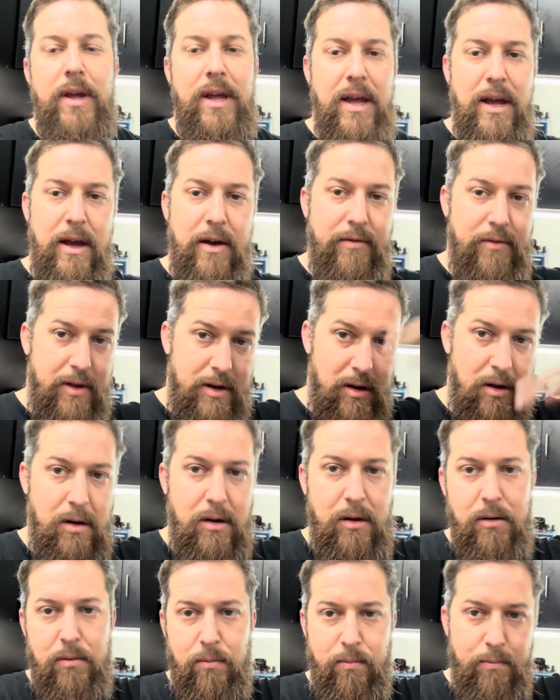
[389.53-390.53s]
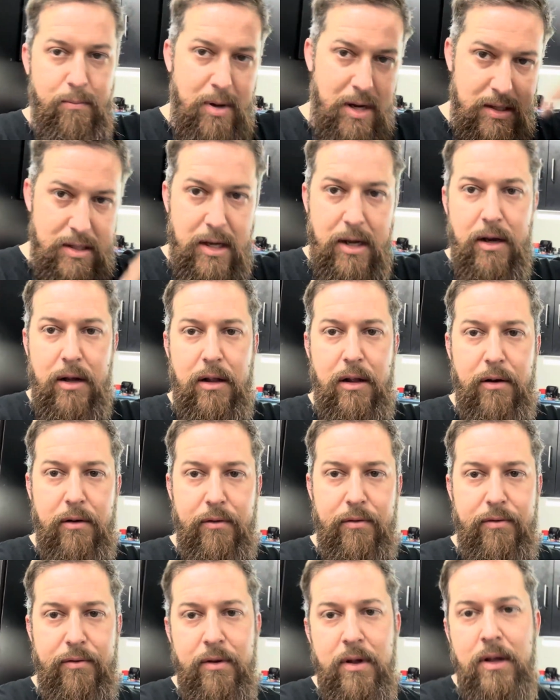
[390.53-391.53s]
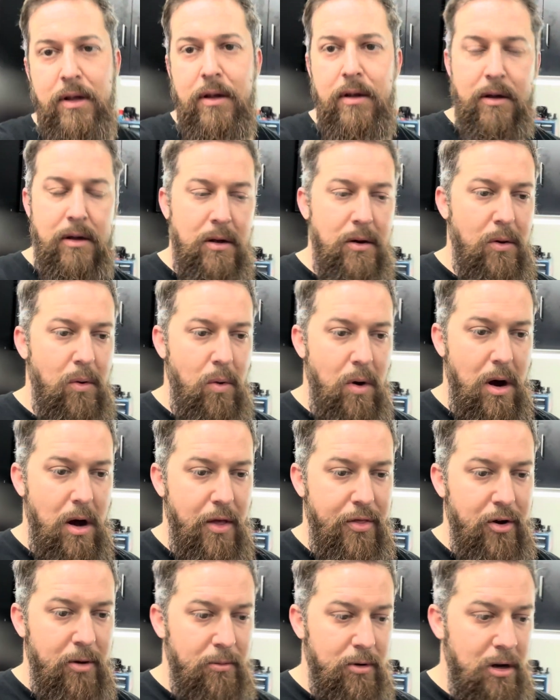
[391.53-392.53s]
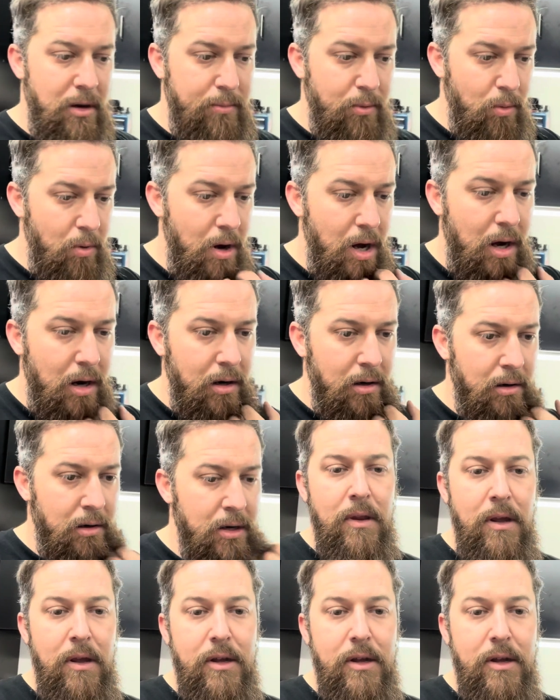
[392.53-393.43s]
They have like a pigtail of thermocouple wire.